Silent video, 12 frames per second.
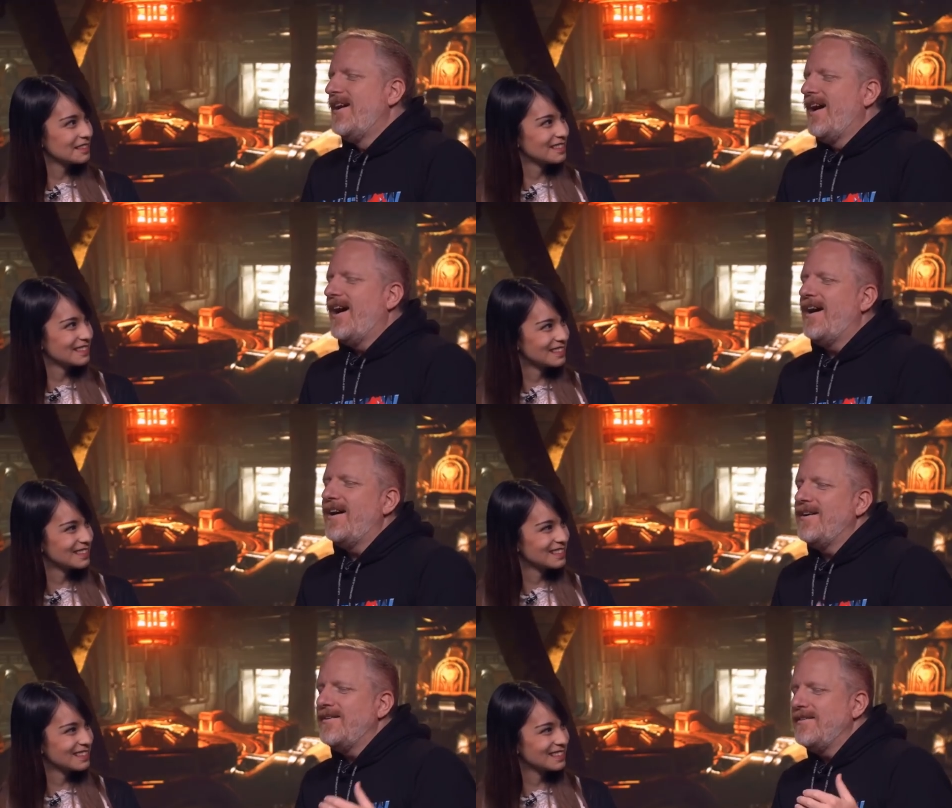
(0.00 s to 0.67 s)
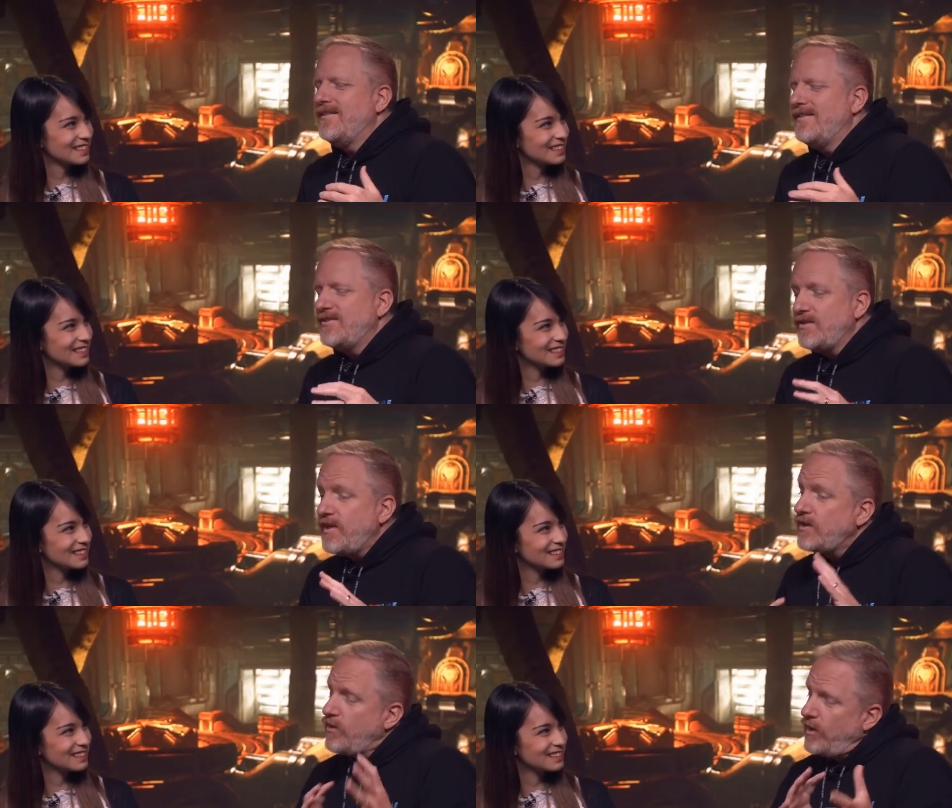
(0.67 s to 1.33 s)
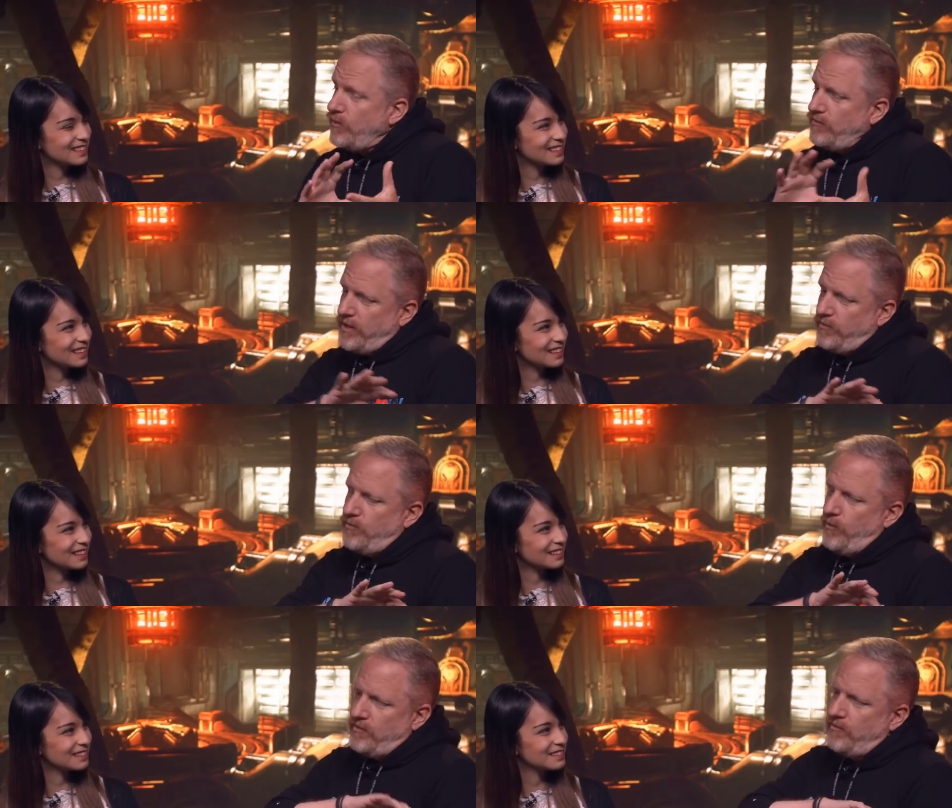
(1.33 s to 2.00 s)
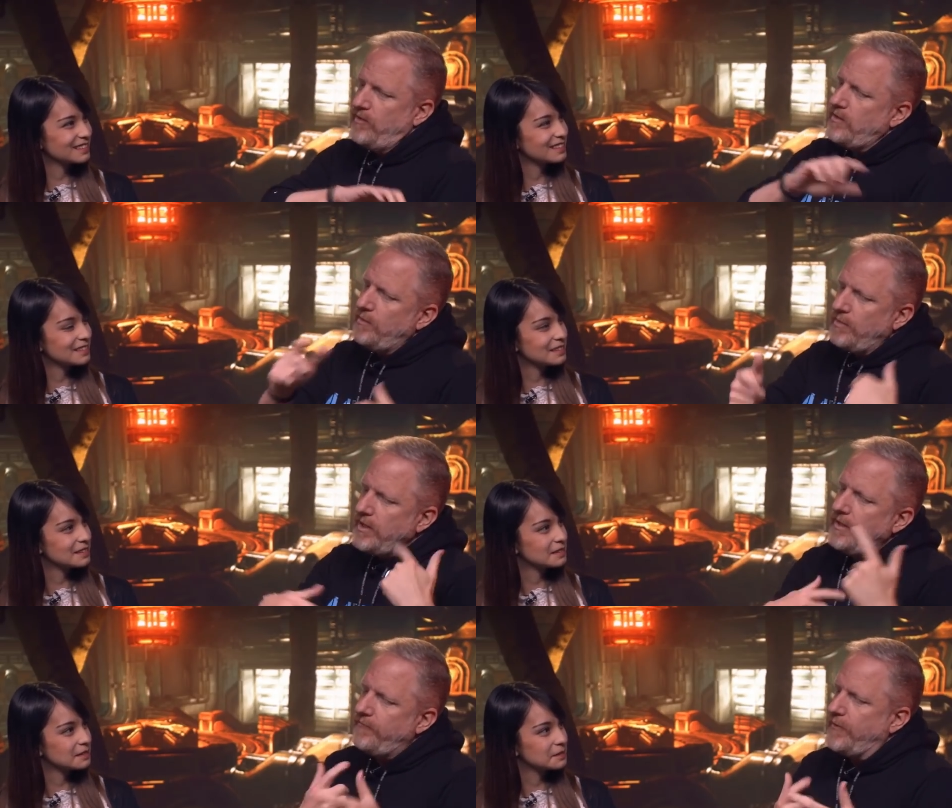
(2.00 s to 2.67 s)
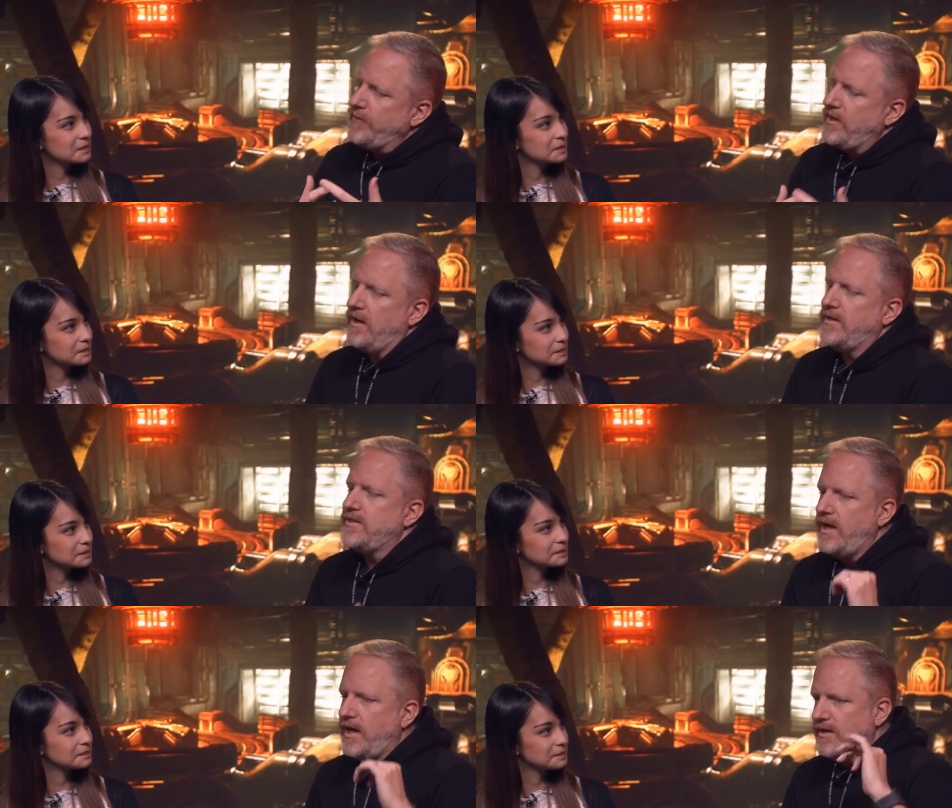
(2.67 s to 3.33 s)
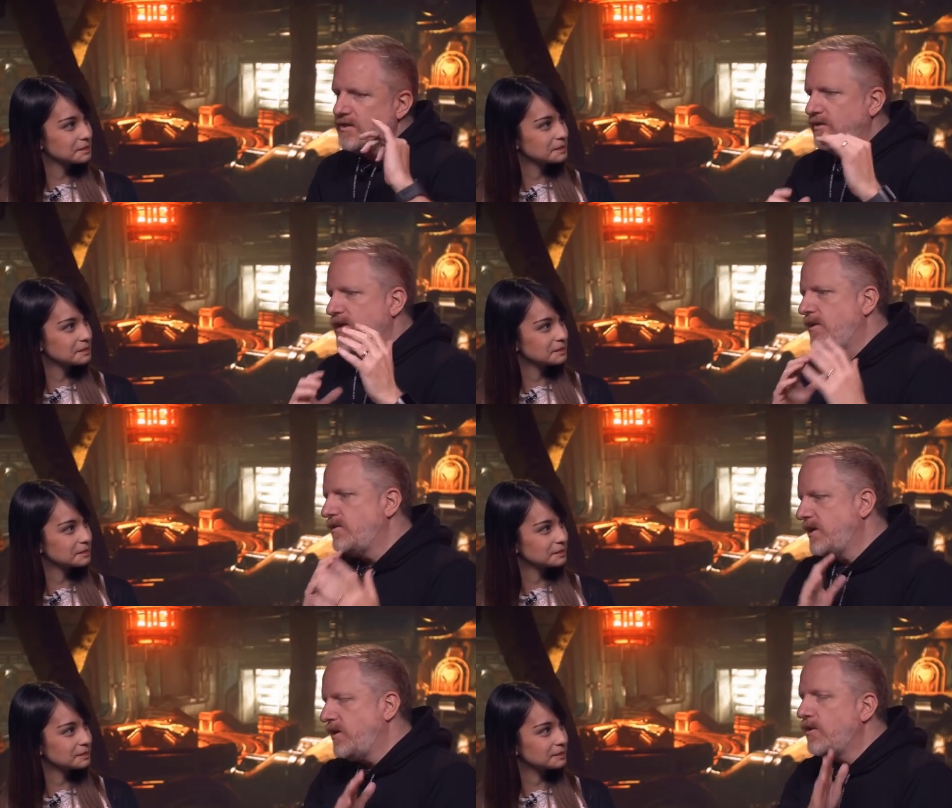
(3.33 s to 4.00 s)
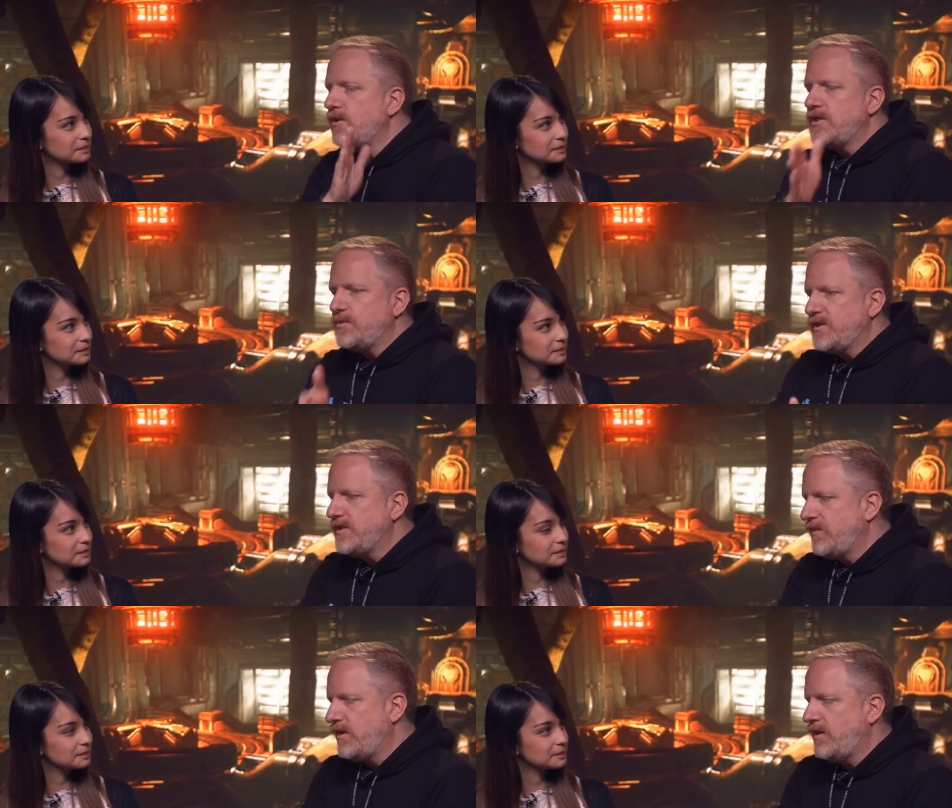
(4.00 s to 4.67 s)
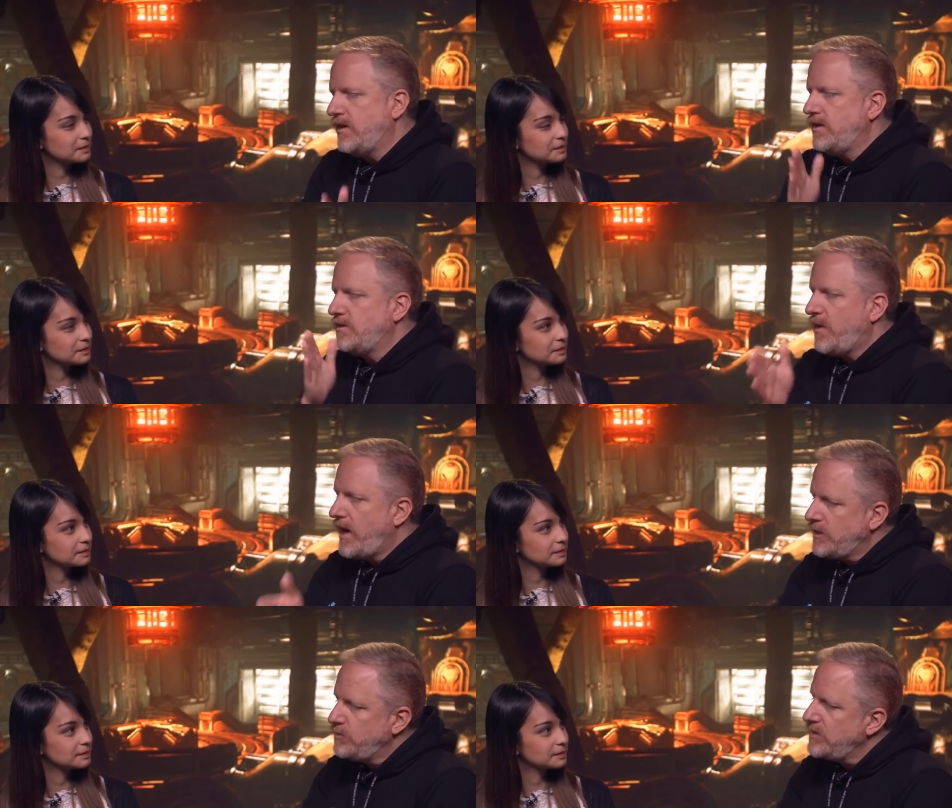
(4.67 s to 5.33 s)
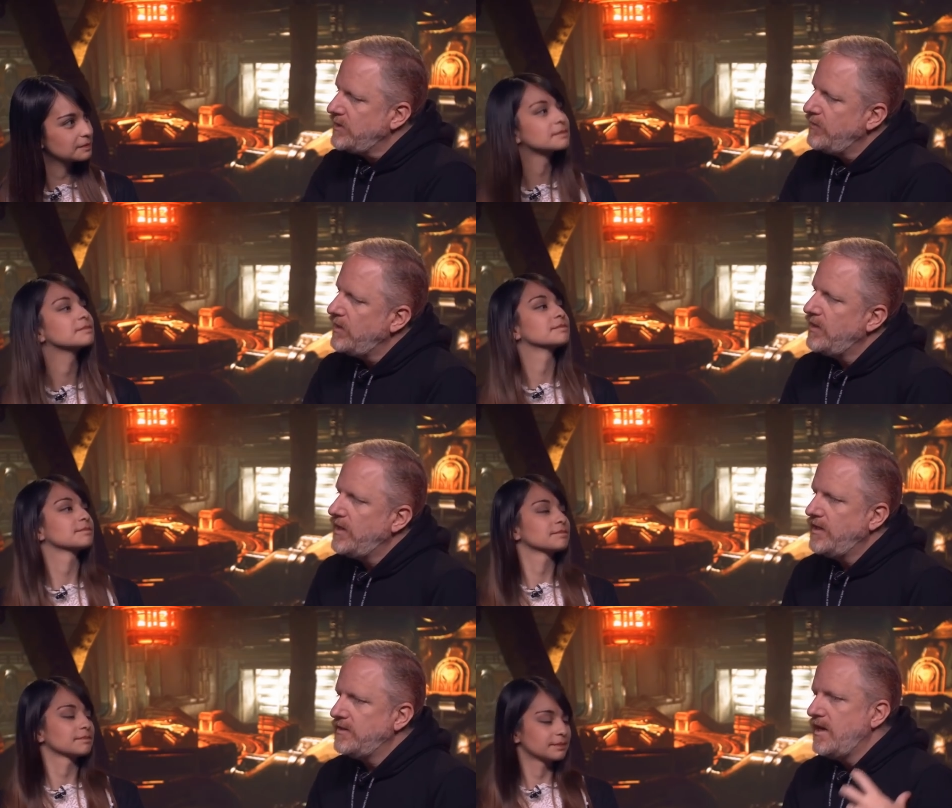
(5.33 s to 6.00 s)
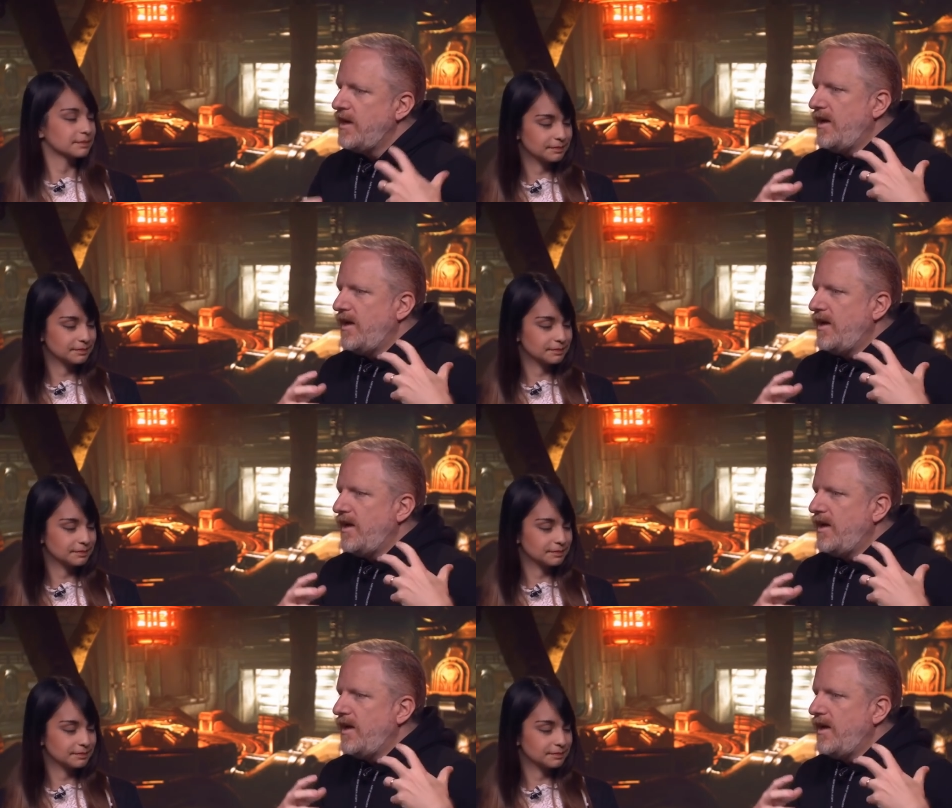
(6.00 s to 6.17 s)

Speaker 1: uh, so that's why we really we have completely flipped it on its head, and so now it's like earn specific things, buy specific things,